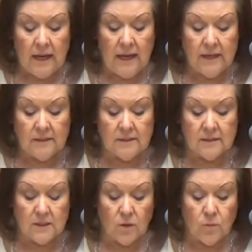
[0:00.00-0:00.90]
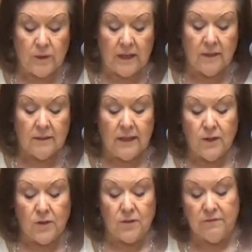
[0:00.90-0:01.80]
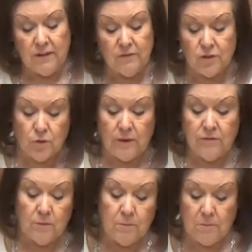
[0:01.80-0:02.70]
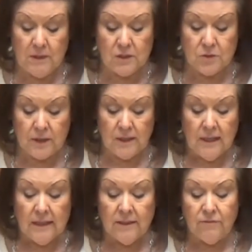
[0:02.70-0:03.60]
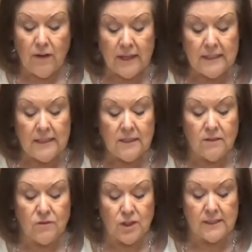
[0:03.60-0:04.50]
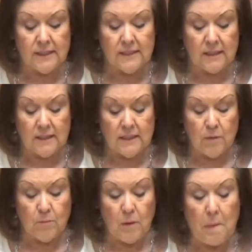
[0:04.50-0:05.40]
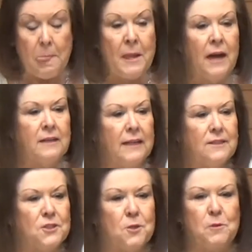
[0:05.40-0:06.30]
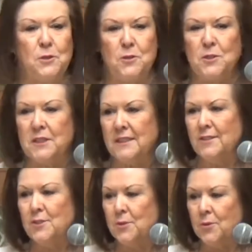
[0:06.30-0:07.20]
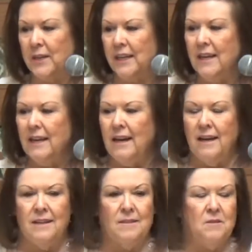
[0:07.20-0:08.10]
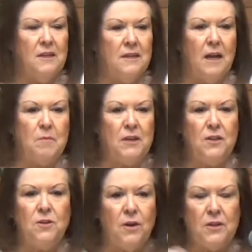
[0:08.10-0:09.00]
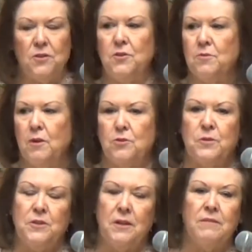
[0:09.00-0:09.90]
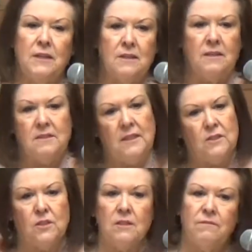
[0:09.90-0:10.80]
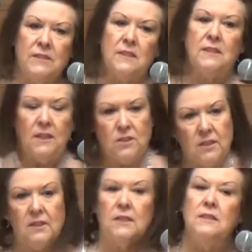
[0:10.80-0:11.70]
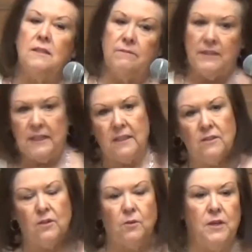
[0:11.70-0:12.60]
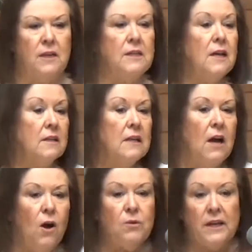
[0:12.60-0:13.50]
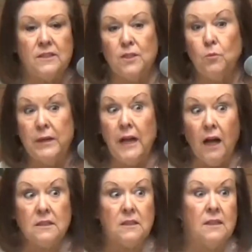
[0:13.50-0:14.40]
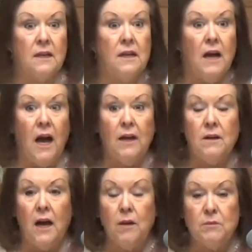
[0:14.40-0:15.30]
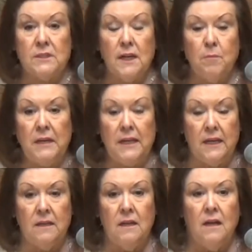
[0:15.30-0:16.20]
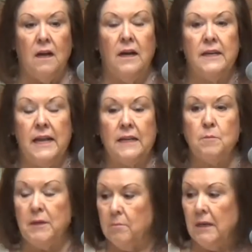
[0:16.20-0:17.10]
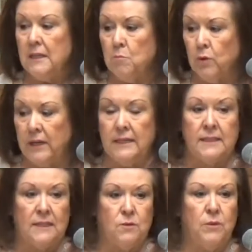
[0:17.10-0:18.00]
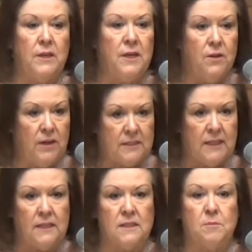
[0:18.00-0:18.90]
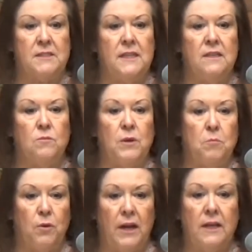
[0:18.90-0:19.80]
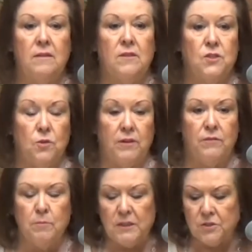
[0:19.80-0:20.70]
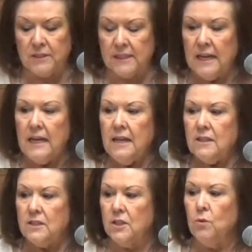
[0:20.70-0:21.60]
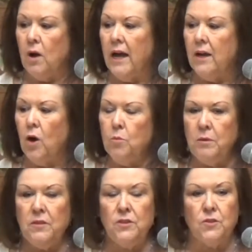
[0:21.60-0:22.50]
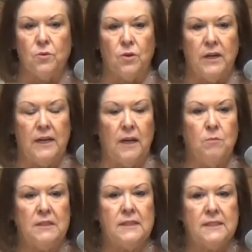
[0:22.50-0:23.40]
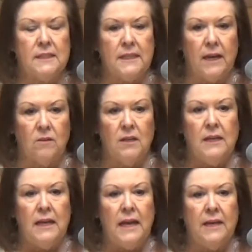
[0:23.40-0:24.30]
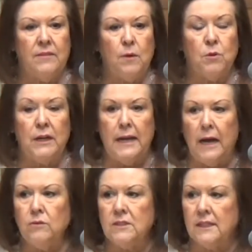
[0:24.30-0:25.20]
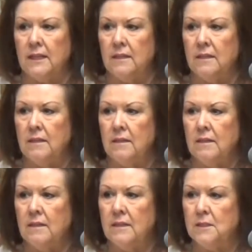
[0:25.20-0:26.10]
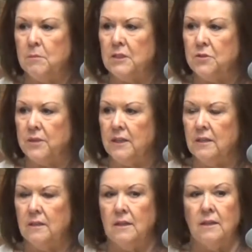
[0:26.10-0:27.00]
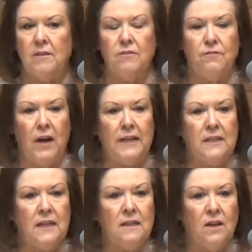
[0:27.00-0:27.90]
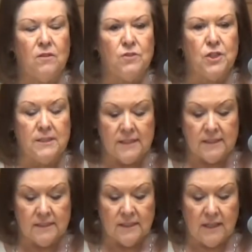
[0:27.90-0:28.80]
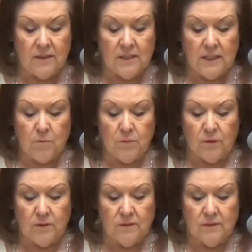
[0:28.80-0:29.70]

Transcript: And so we hear the fifth joyful mystery, the finding of Jesus in the temple. I'd like to share with you just a little story. Uh, I mean, you know how you do the rosary, and you have the Annunciation, the Visitation, and the Nativity, and you know, yada yada. Okay, so we got to the. I, I was coming in, and it had to be a Monday morning because that's when here at St. Elizabeth we pray the joyful mysteries. So I opened the door and I went to sit down, and they were announcing this mystery, the finding of Jesus in the temple.